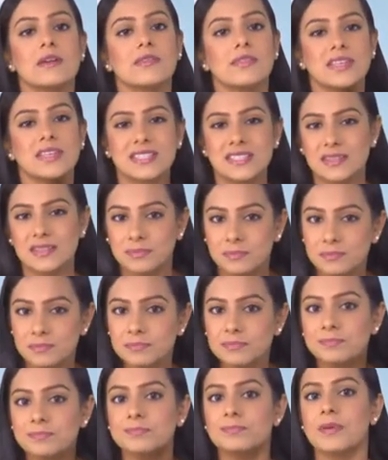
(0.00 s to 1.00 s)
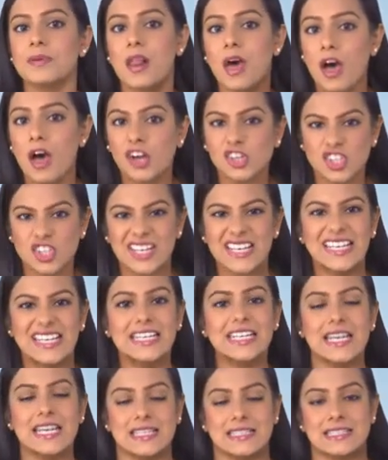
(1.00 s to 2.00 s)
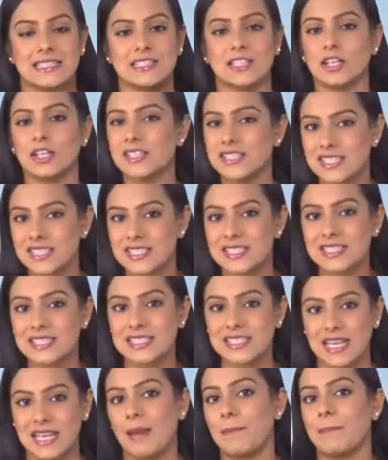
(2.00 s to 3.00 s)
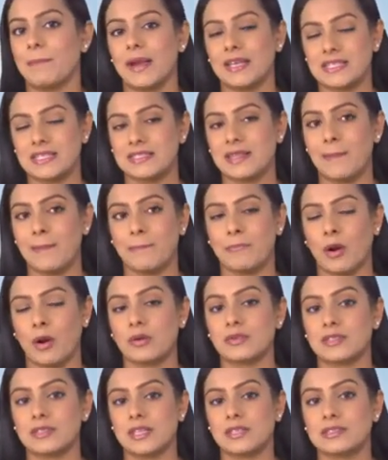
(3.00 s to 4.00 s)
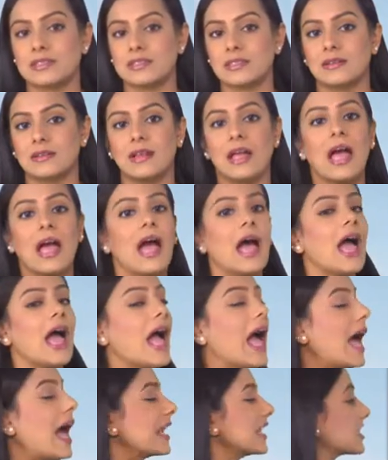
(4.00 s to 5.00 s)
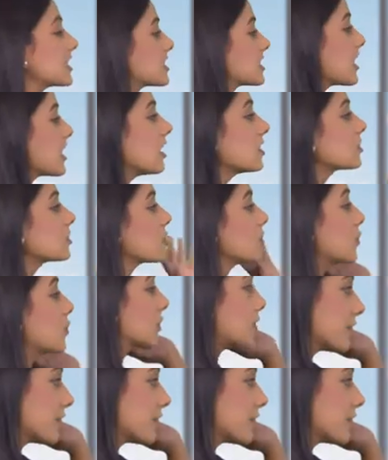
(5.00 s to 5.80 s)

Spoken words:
There's a large list. It's a step-by-step process. And it starts off